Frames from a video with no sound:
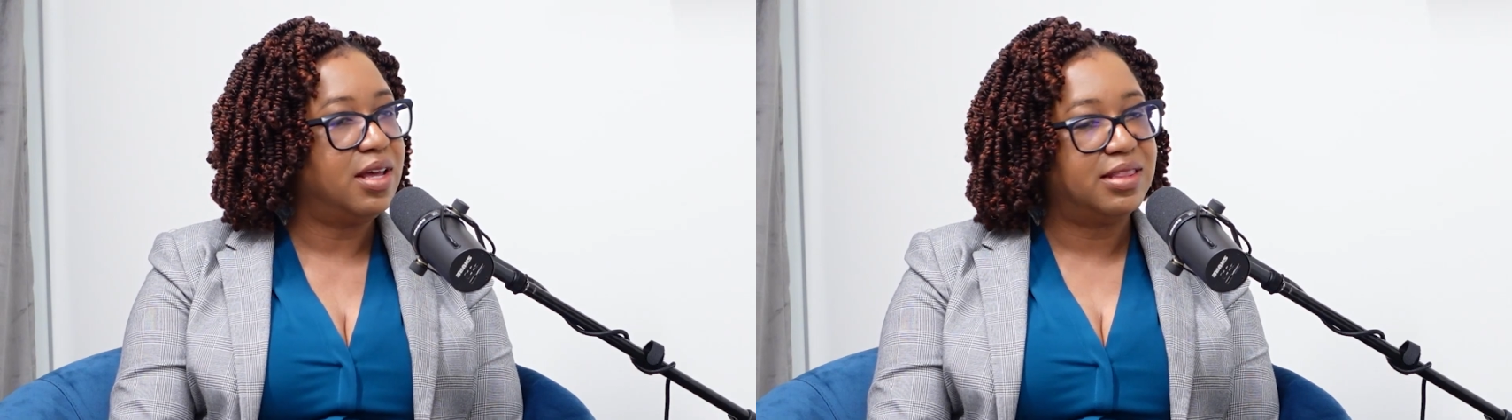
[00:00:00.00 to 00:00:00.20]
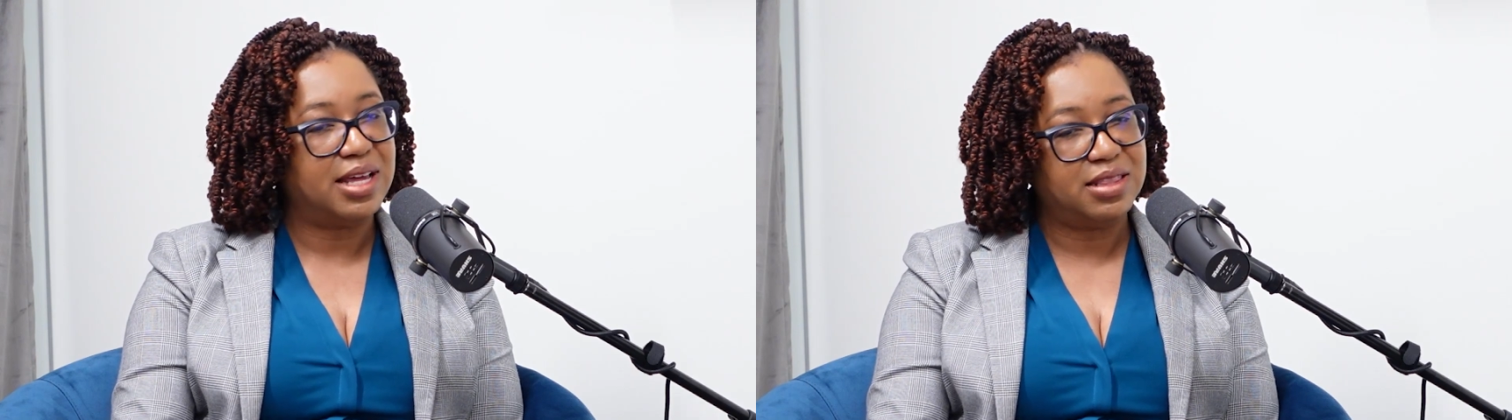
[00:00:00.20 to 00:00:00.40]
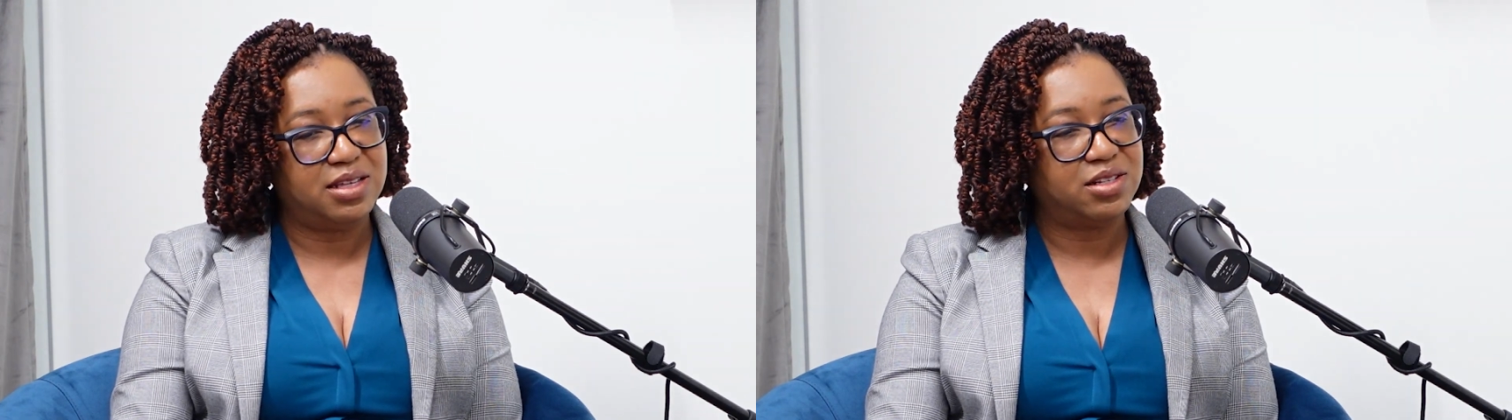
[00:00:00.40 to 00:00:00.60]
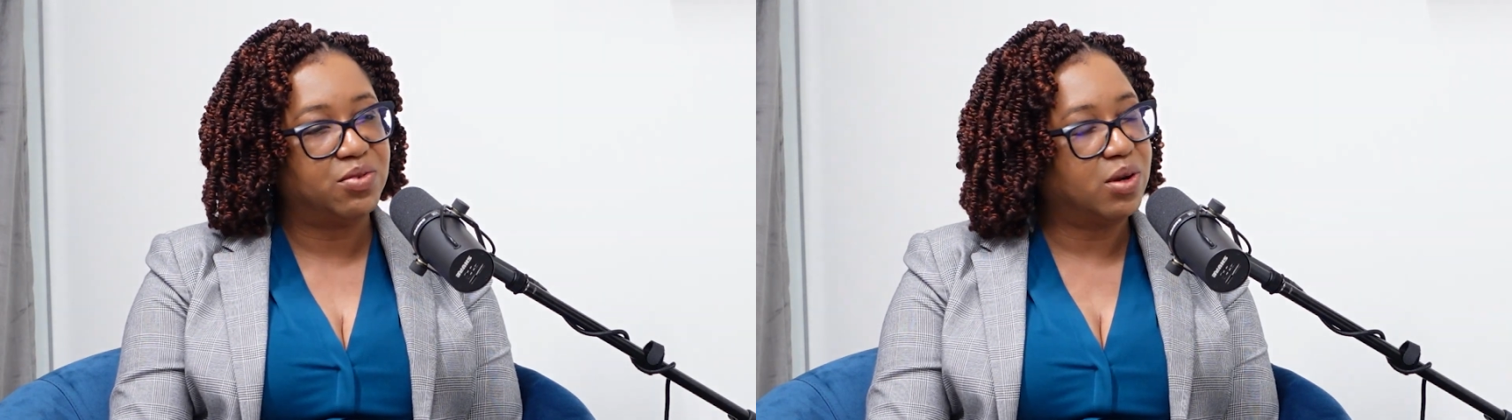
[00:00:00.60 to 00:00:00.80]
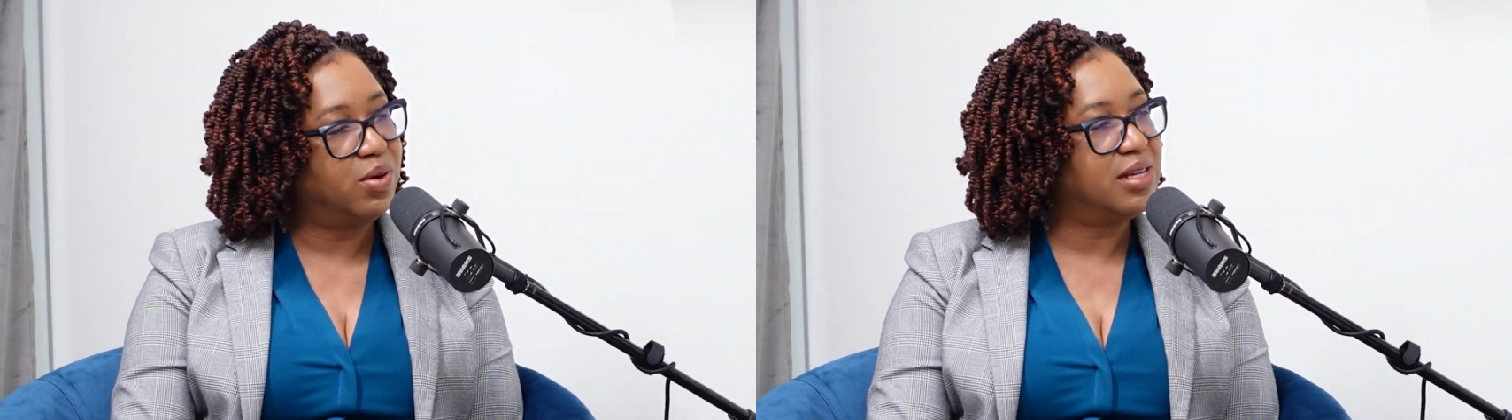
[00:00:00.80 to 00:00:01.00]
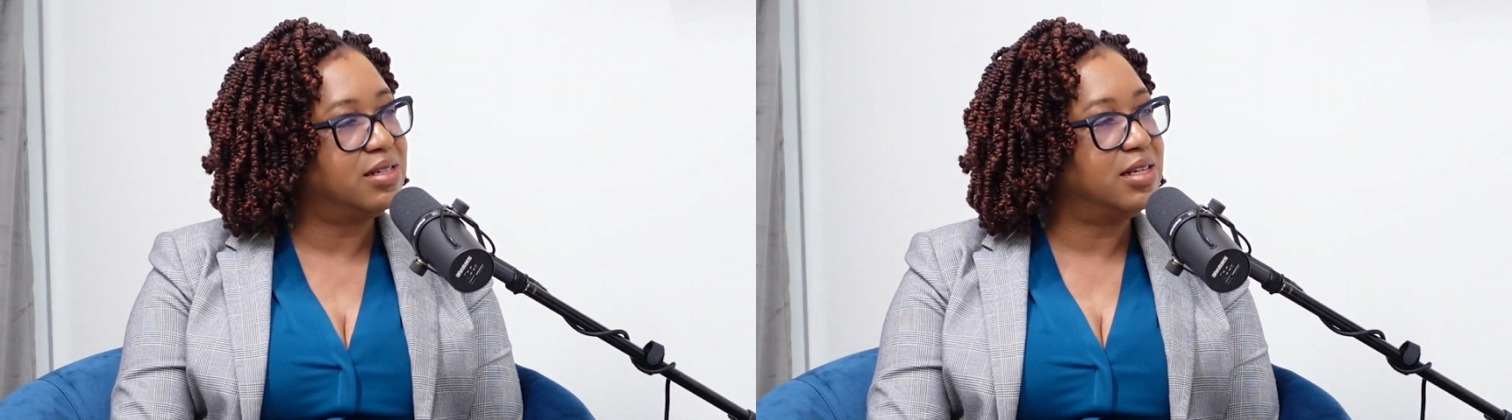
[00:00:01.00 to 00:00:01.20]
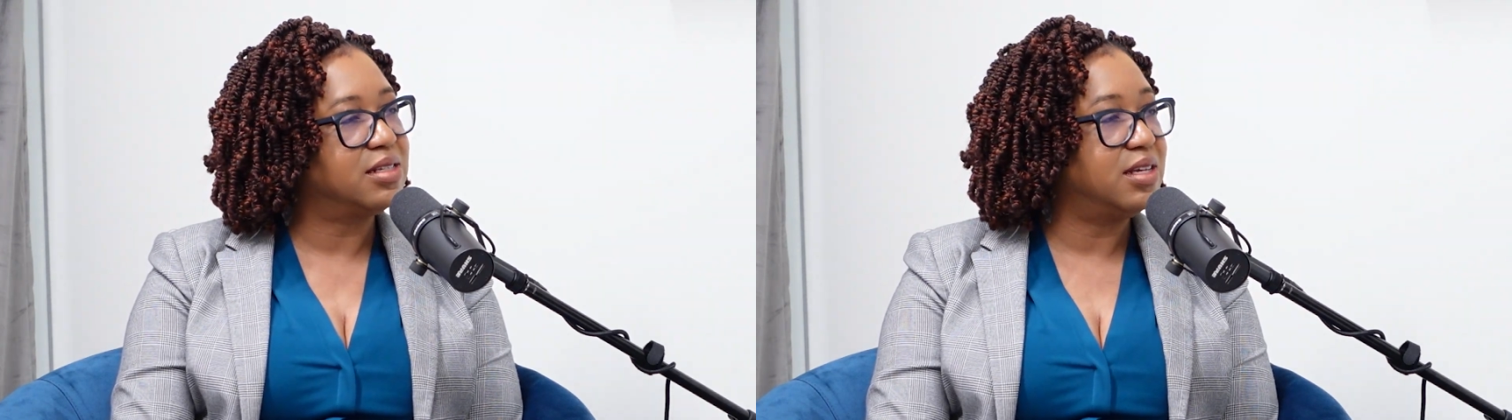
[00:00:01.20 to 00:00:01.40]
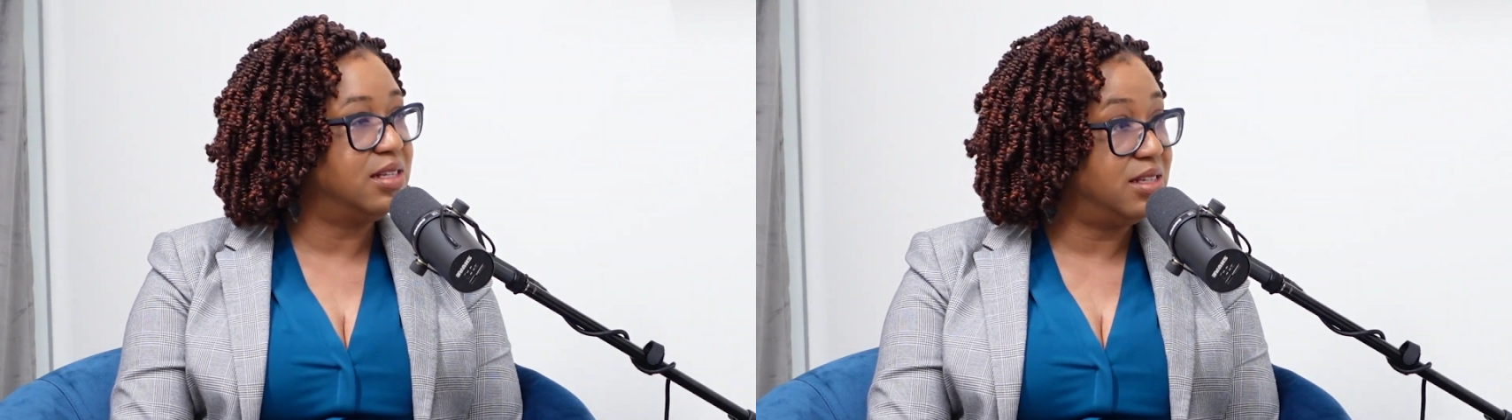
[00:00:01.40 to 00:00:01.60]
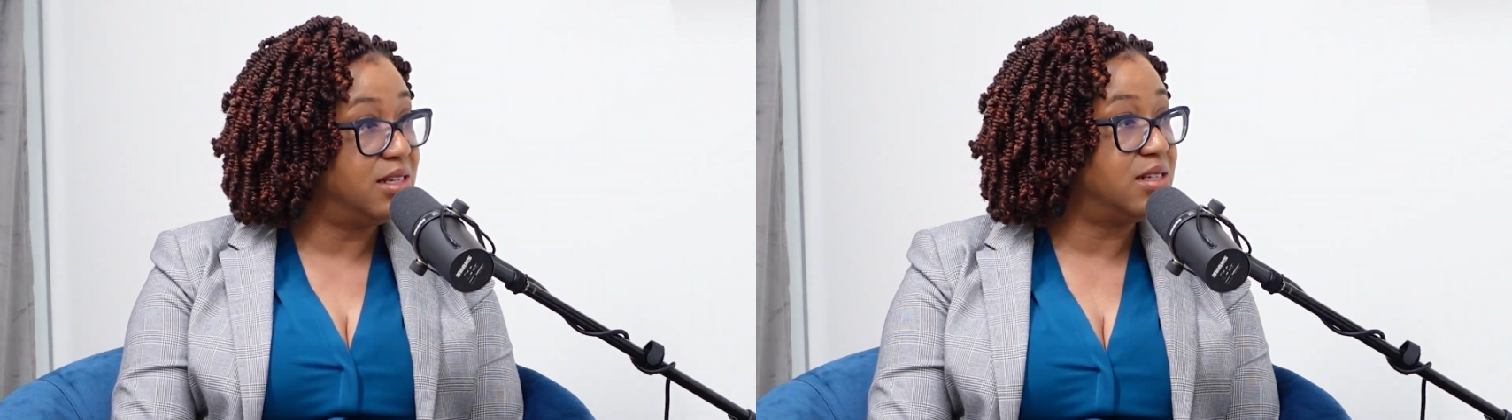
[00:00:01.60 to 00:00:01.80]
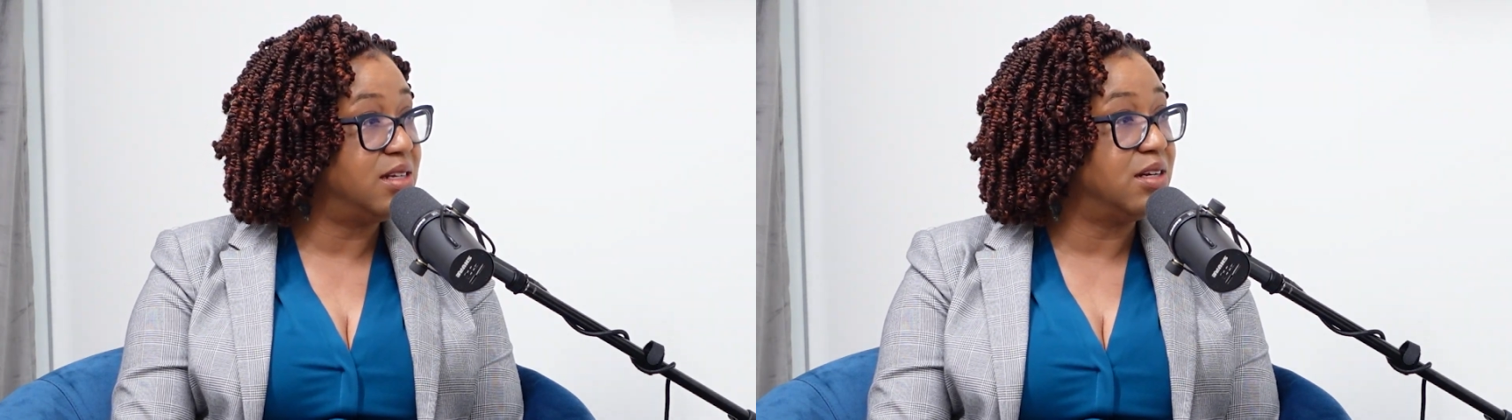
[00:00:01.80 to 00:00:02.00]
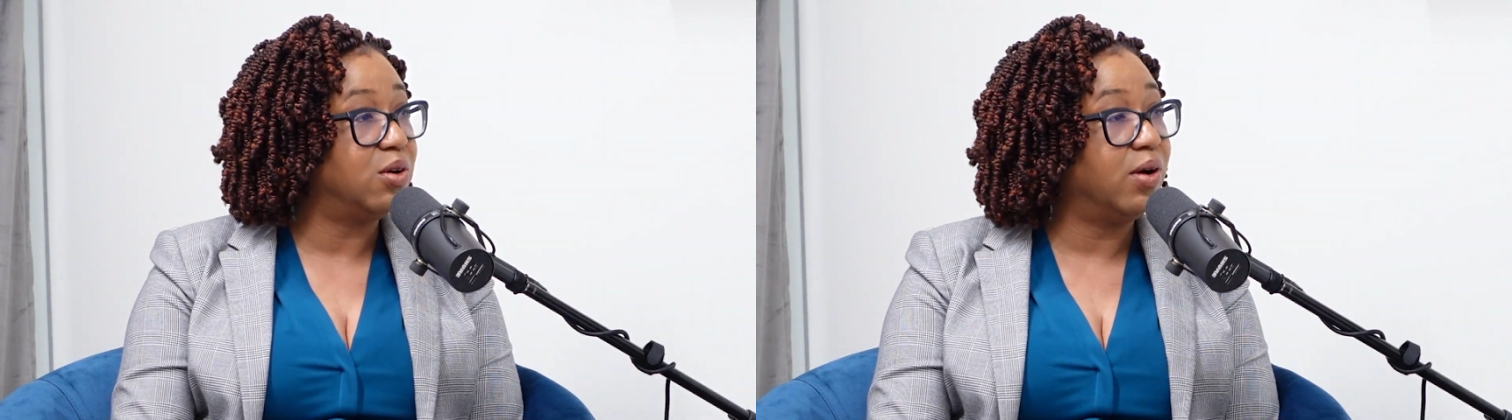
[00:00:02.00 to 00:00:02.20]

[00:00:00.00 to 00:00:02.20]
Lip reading: that this request is consistent